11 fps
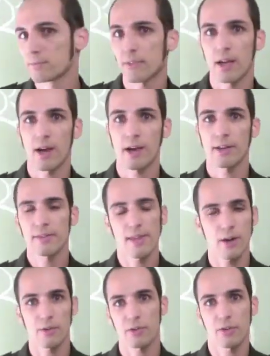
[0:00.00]
And
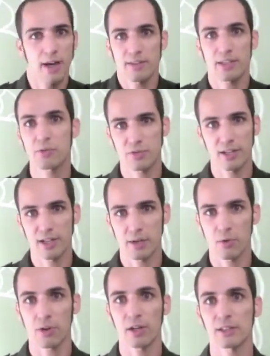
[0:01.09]
they're not as interested
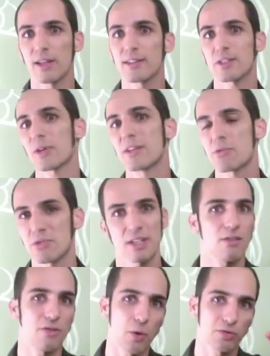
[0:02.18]
anymore unless they're interested
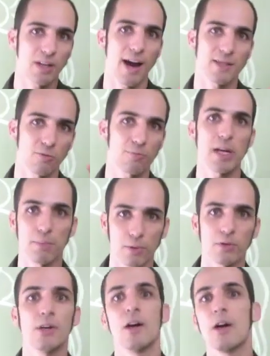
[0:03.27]
in those kinds of
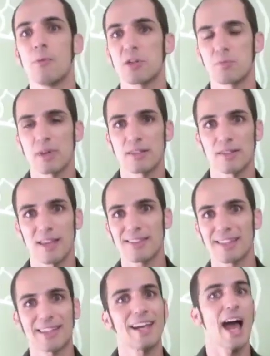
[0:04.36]
people, which means that they
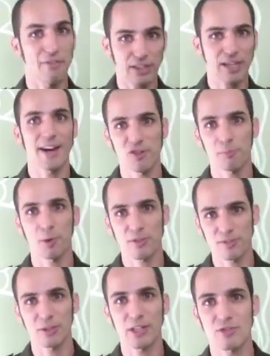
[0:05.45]
think they have a kind of person
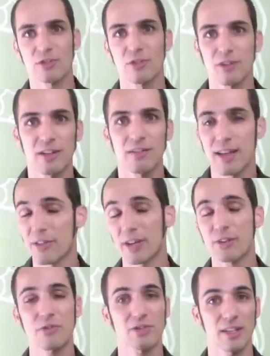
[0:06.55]
they're interested
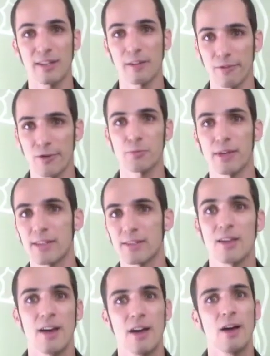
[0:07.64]
in the first place,
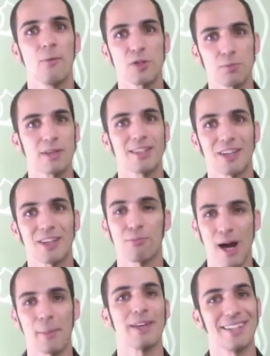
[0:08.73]
which means that they're
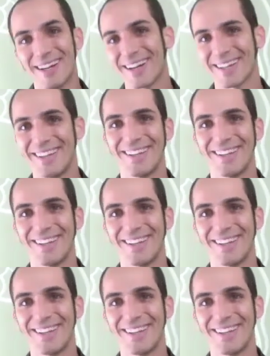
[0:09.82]
probably young.